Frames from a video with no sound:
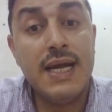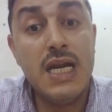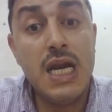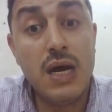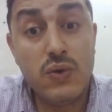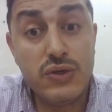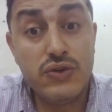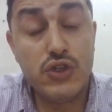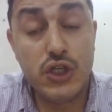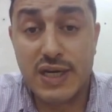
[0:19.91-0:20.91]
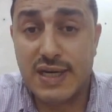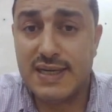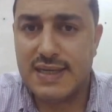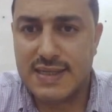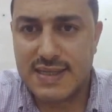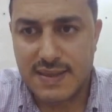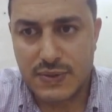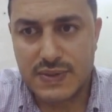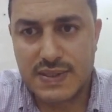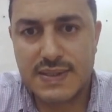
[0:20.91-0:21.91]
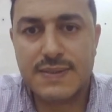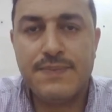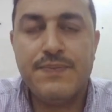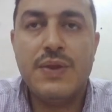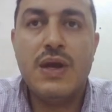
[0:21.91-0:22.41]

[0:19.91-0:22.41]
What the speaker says: lower GI anastomosis.